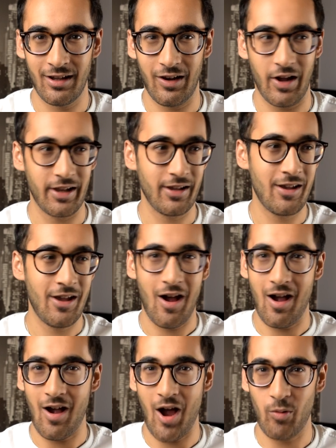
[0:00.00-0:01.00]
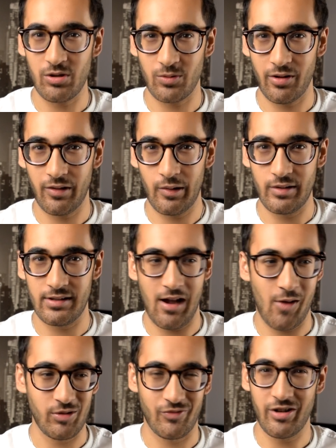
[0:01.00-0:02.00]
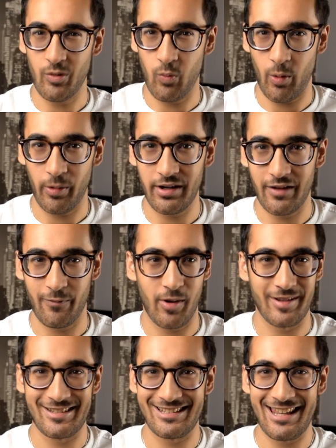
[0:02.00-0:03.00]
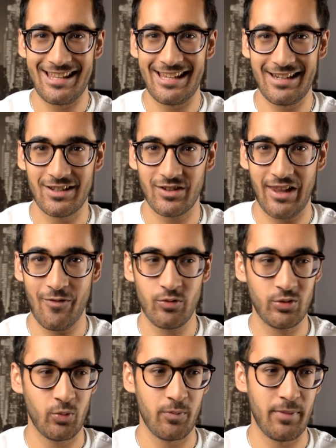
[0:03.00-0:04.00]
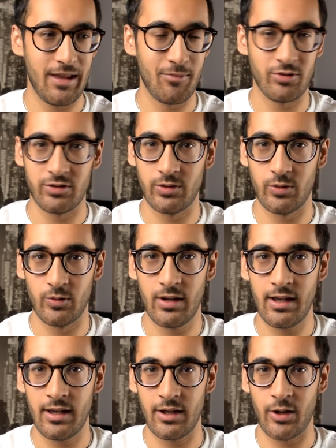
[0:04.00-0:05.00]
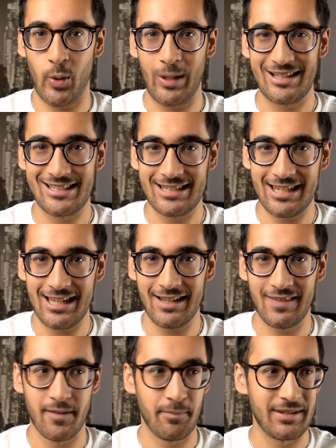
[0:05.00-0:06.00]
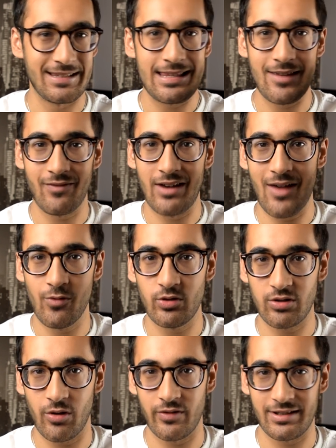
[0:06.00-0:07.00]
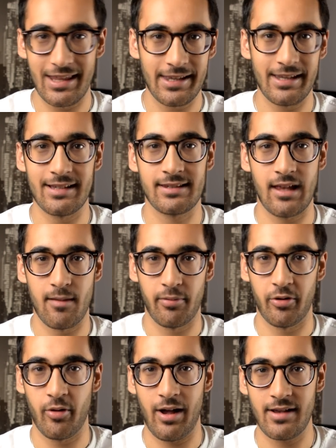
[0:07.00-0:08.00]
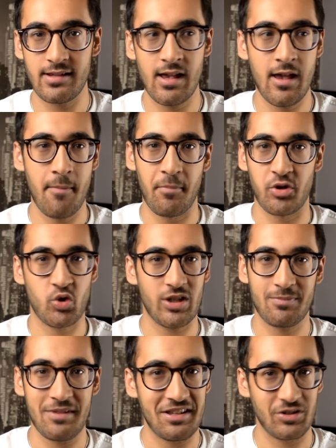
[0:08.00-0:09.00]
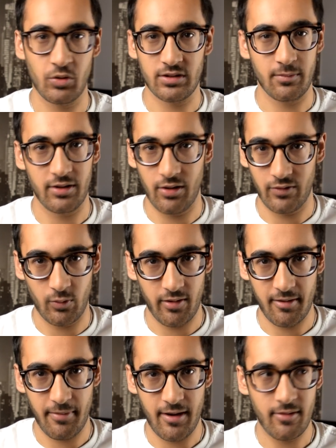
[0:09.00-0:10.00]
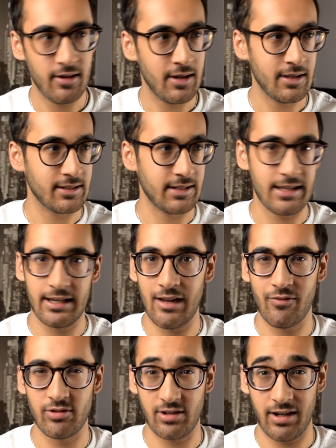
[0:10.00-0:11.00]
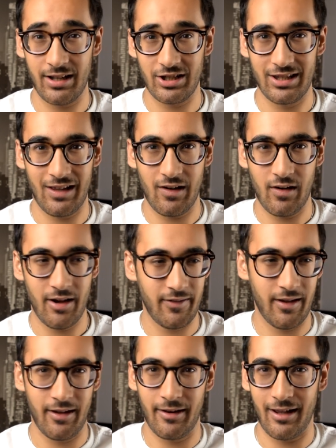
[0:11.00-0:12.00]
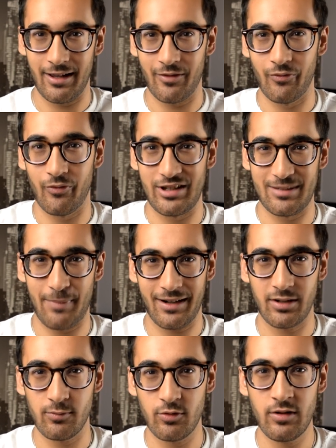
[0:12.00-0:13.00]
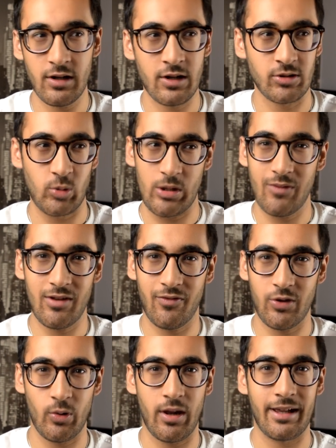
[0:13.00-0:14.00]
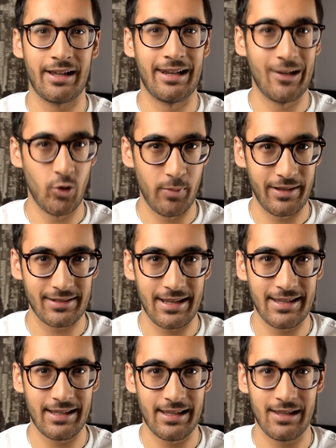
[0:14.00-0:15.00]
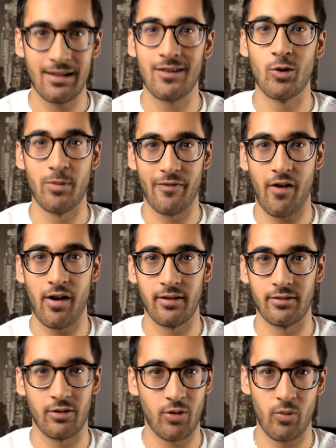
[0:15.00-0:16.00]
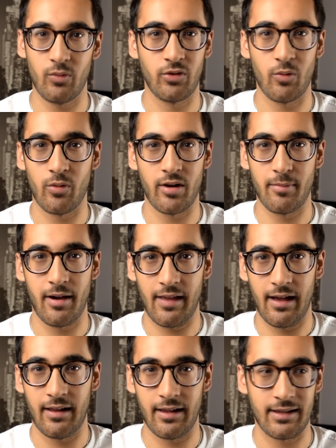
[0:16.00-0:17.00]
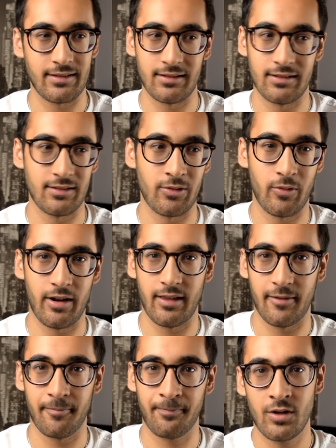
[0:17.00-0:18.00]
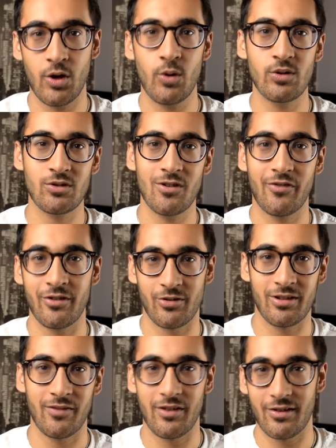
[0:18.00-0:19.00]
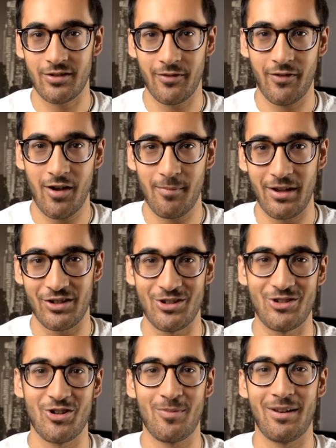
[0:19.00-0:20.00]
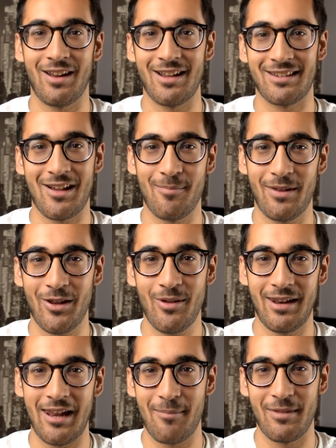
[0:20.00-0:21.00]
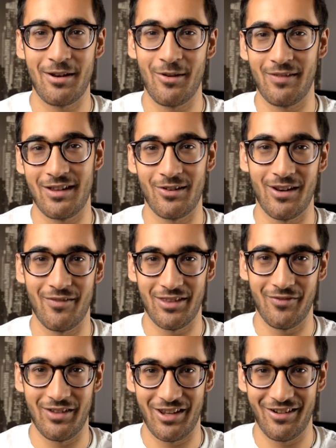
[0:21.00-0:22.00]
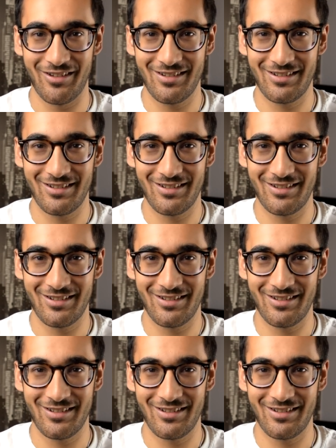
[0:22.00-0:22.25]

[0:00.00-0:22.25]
Like, I was one of those that I was really worried if my snakiness levels would be able to, you know, exceed the perceived levels of snakiness that Imperial has. But trust me, it's not something you have to worry about. Snaky levels aren't actually that high. They're like respectable. So even if you're like a little bit snaky, you'll be fine. So don't worry about that. Like, it's an alright thing. Also, if you're enjoying the video so far, make sure you drop a like down below and let me know that you're loving the video.